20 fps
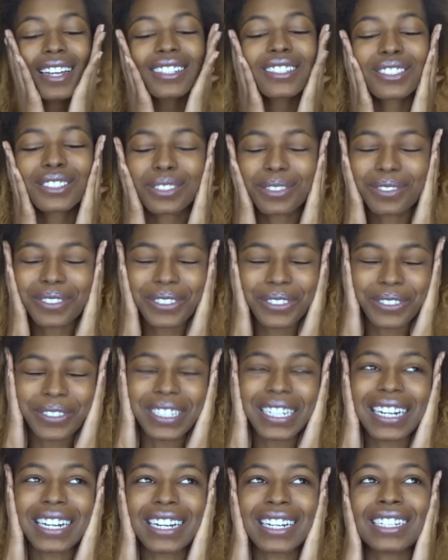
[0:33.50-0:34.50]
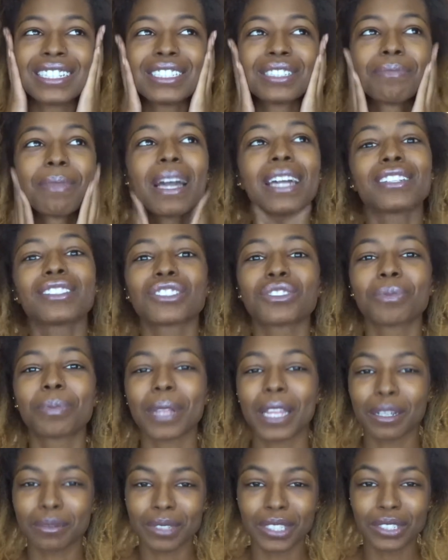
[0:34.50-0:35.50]
I just don't know, you guys. My initial
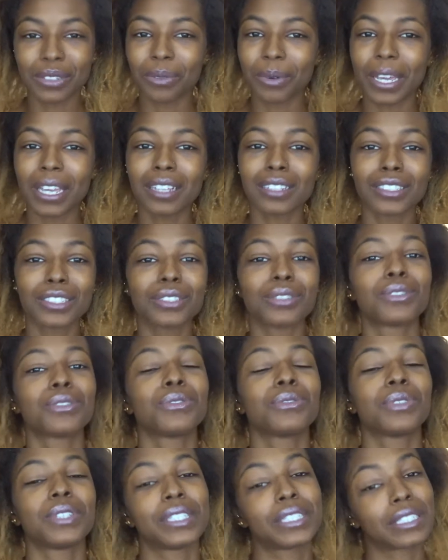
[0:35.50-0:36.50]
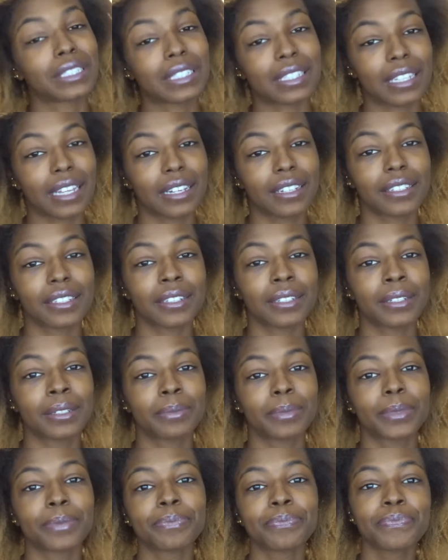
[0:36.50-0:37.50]
plan was to wait until the new year to lock it
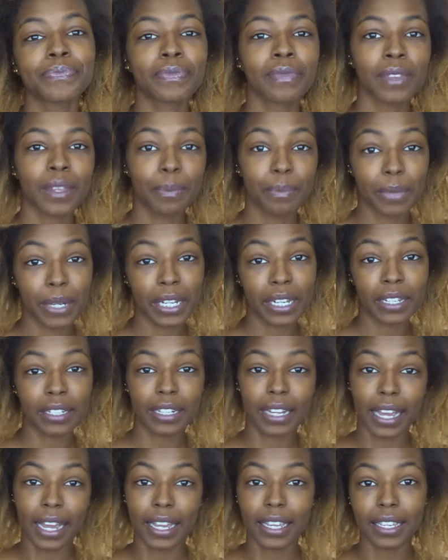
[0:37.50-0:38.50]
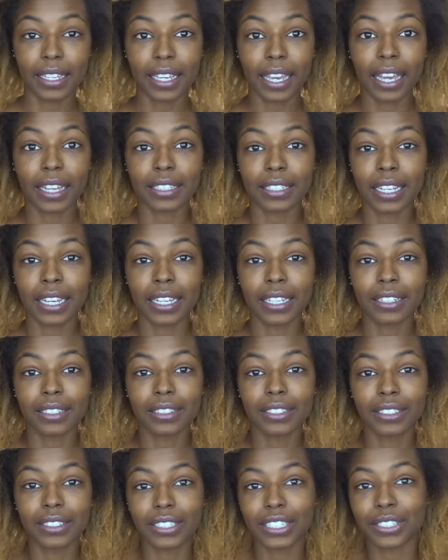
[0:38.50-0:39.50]
up, but I had got like
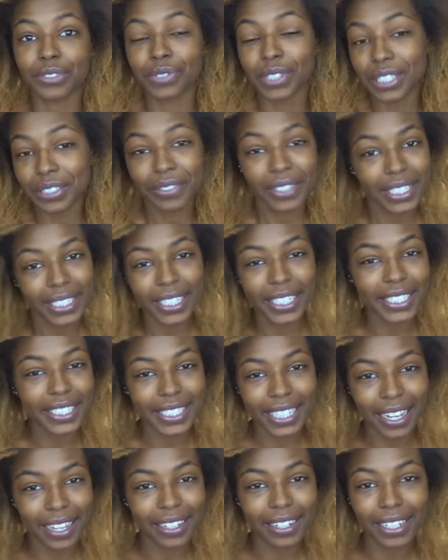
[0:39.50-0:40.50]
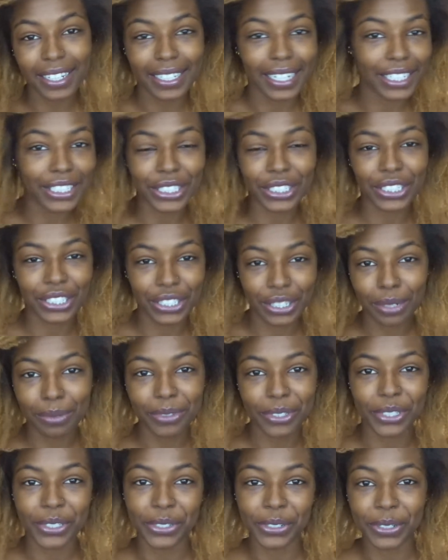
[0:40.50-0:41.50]
just really really excited and I just
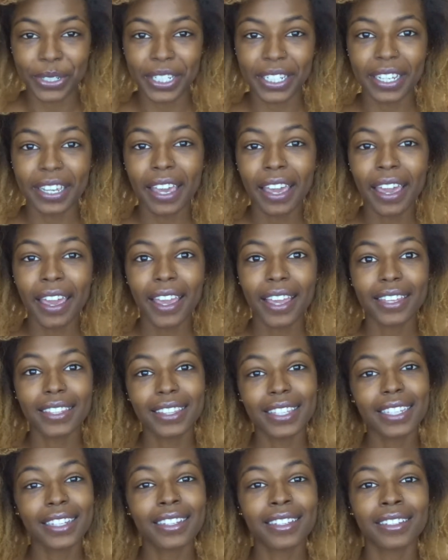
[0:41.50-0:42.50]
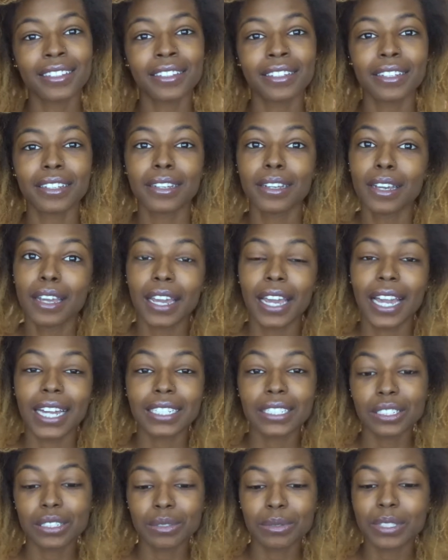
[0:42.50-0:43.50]
jumped to do it and then
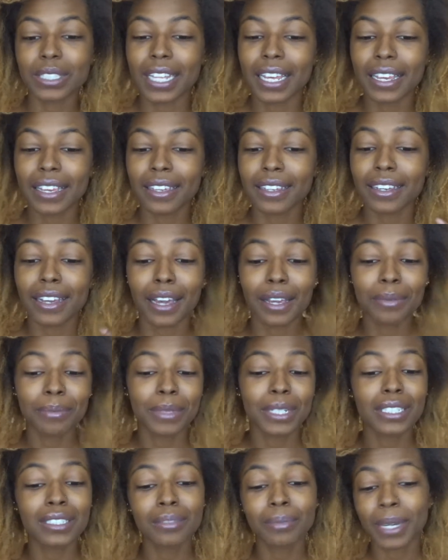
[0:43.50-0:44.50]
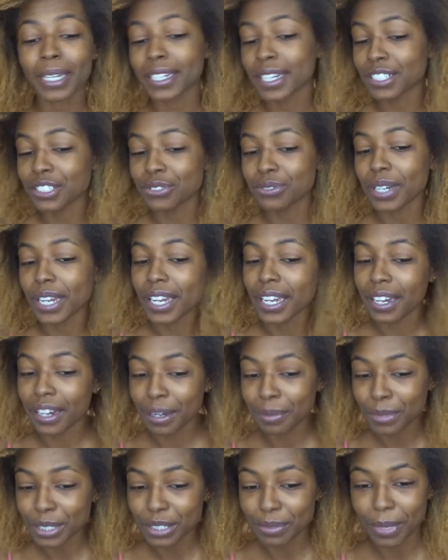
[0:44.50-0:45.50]
I just was like, I miss my natural
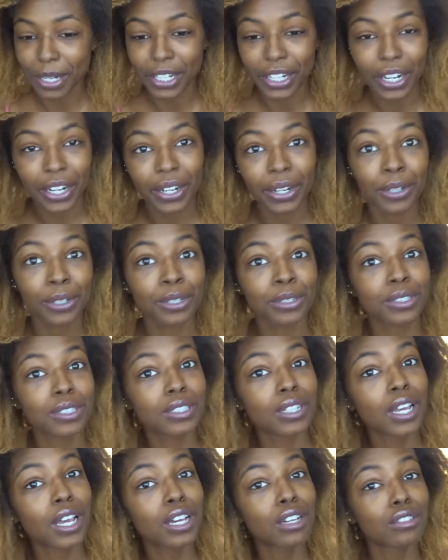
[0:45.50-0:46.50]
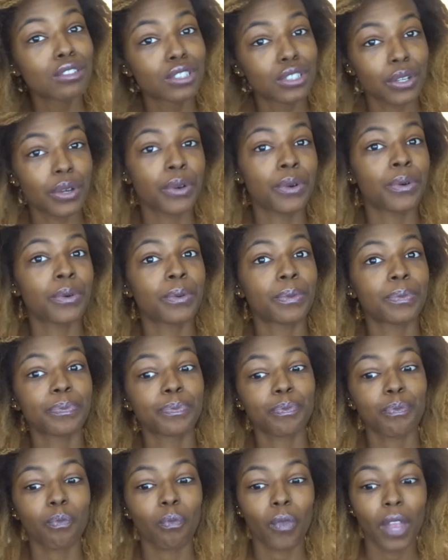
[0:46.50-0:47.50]
hair. I miss my curls. So
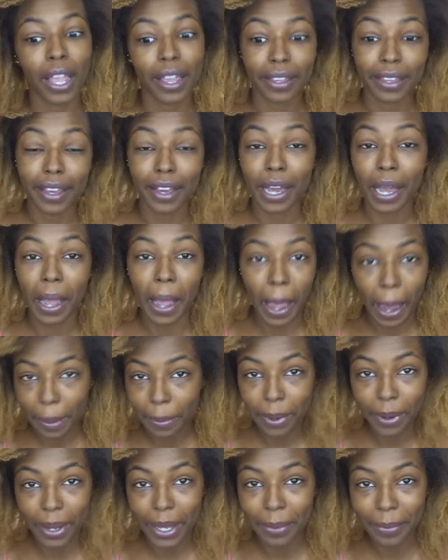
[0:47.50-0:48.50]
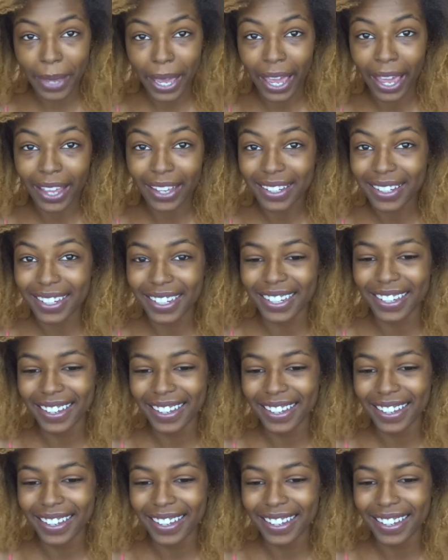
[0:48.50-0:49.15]
yeah, I'm going back.